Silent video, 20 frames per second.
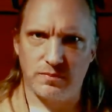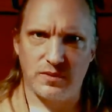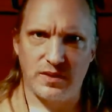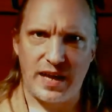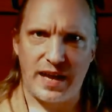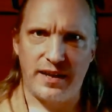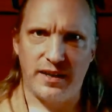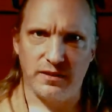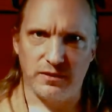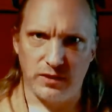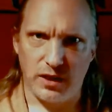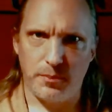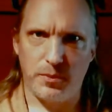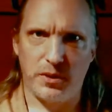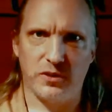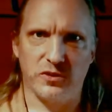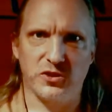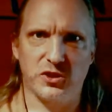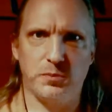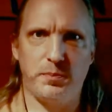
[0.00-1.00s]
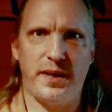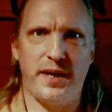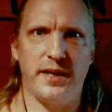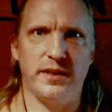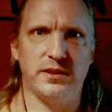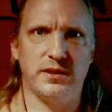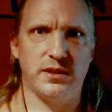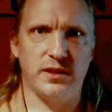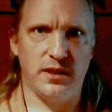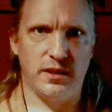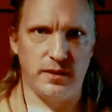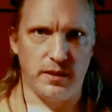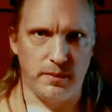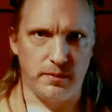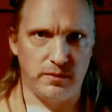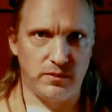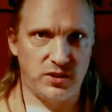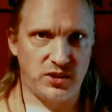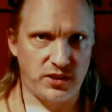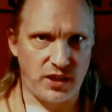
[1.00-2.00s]
that liminal space in
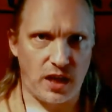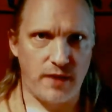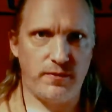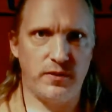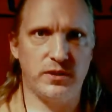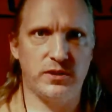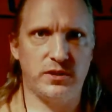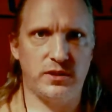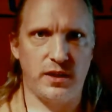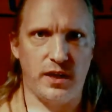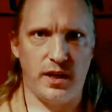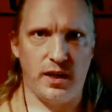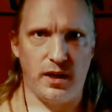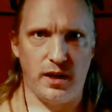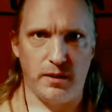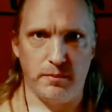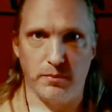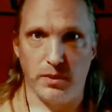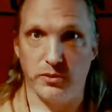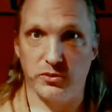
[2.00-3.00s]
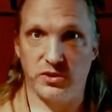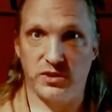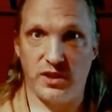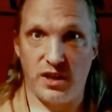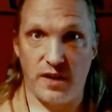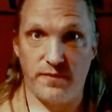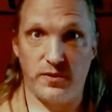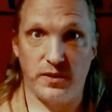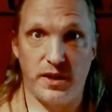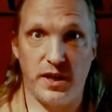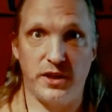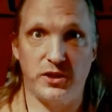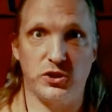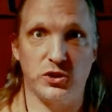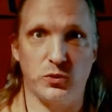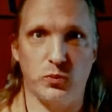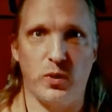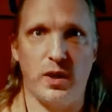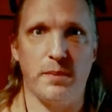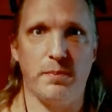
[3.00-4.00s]
the safest and most
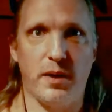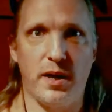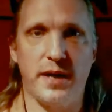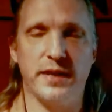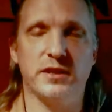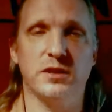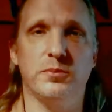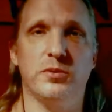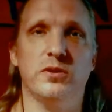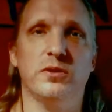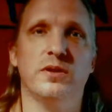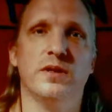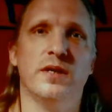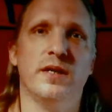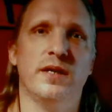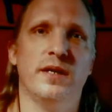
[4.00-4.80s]
efficacious way possible.